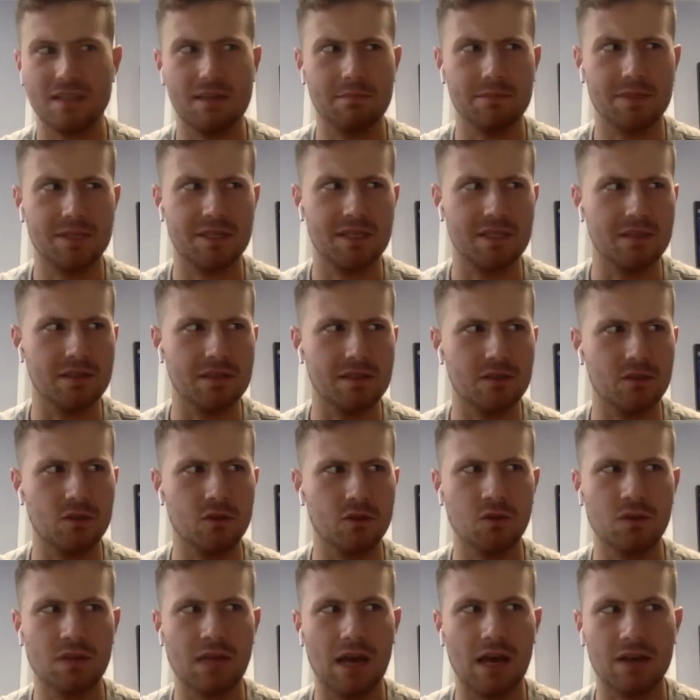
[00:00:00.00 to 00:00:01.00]
them since
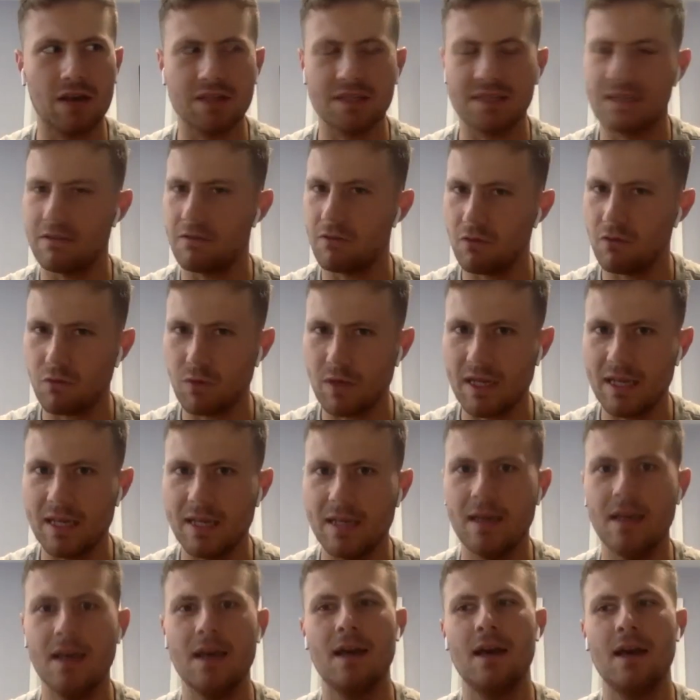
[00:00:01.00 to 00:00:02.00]

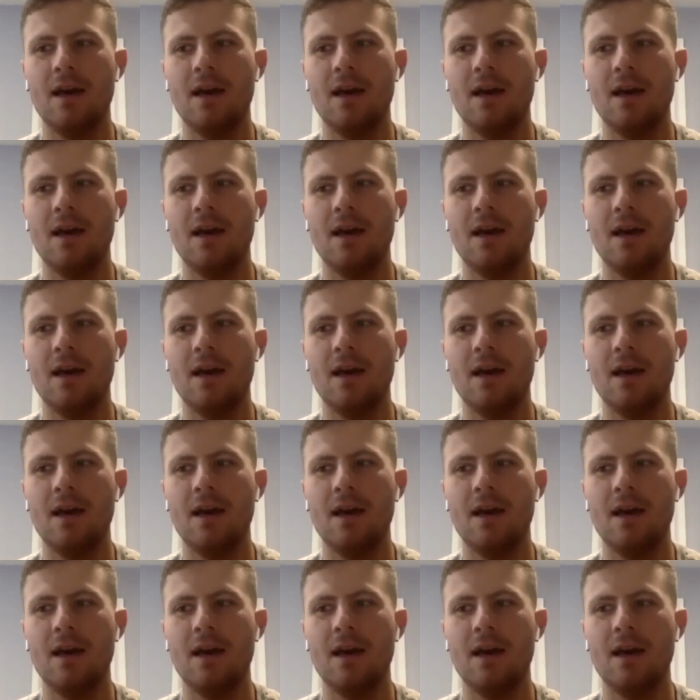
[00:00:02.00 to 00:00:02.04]
2003.